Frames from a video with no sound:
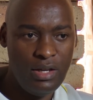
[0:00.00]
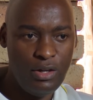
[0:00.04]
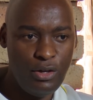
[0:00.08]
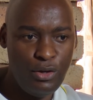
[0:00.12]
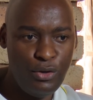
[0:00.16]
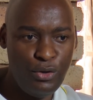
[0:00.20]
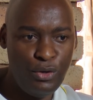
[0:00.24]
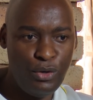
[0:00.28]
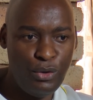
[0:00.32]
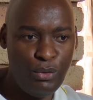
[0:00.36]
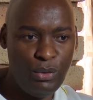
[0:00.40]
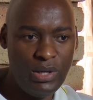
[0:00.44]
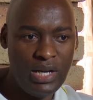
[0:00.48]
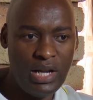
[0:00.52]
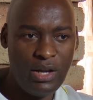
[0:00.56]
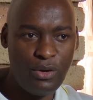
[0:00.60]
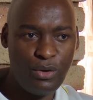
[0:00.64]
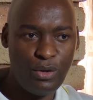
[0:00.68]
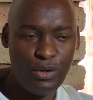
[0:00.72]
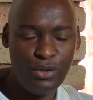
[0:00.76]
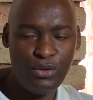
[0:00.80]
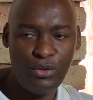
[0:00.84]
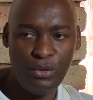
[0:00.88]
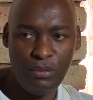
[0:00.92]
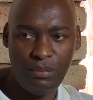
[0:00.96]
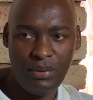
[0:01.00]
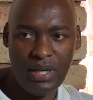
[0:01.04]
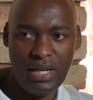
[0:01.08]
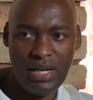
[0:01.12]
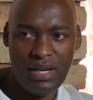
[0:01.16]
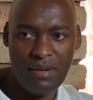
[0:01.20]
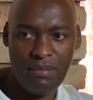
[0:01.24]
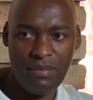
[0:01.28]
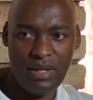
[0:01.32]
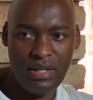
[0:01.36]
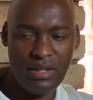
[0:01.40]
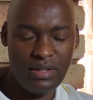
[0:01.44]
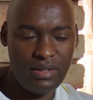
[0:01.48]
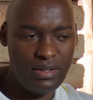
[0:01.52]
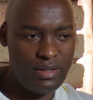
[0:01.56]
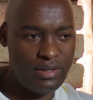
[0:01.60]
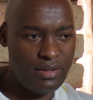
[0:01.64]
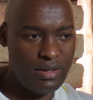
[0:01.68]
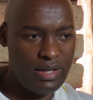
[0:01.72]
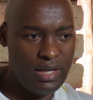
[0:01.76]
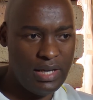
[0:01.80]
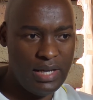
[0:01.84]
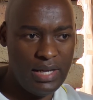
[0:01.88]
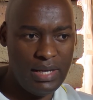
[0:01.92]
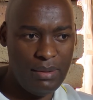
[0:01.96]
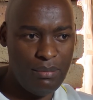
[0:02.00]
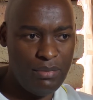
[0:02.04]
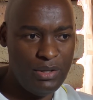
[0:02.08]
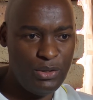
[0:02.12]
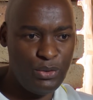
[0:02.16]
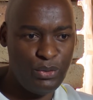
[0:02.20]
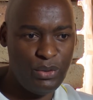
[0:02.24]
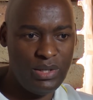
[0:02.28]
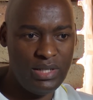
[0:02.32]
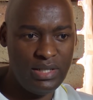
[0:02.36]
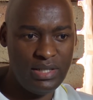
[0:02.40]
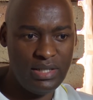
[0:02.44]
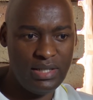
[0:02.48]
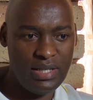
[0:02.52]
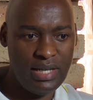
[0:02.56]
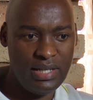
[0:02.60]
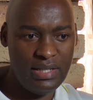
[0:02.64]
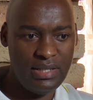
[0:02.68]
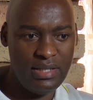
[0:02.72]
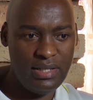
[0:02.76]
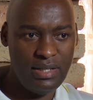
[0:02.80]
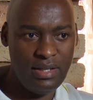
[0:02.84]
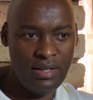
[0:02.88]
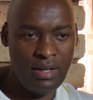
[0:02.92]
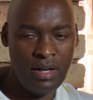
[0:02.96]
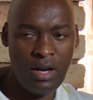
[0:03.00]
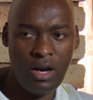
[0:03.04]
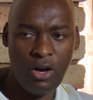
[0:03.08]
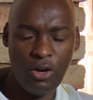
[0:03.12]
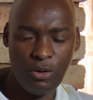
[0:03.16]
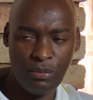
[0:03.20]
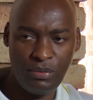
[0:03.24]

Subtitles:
You know, when I got to Parliament in 2019, I